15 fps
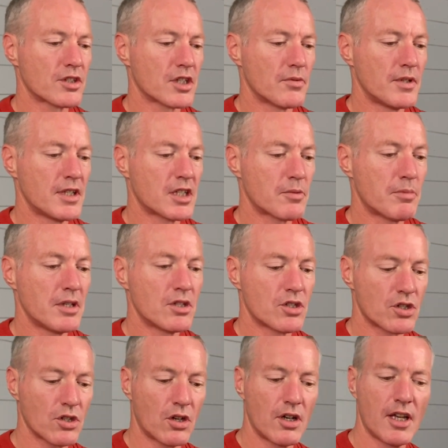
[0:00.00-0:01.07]
So in spin
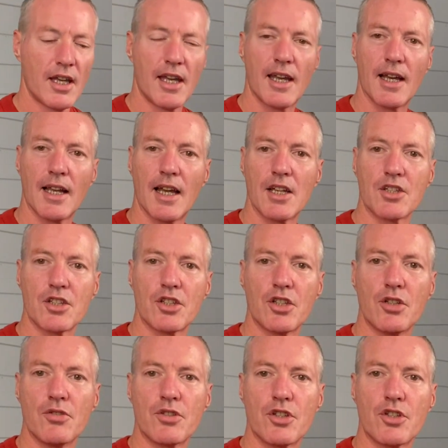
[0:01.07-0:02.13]
shot, it allows you to
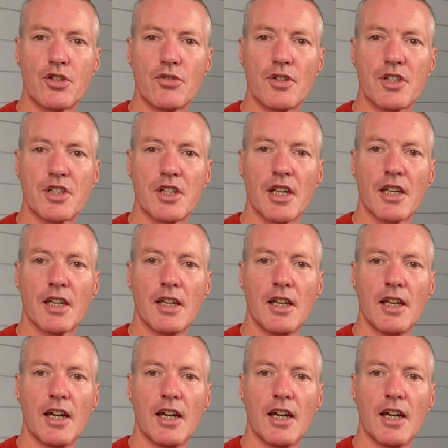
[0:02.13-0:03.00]
use the joystick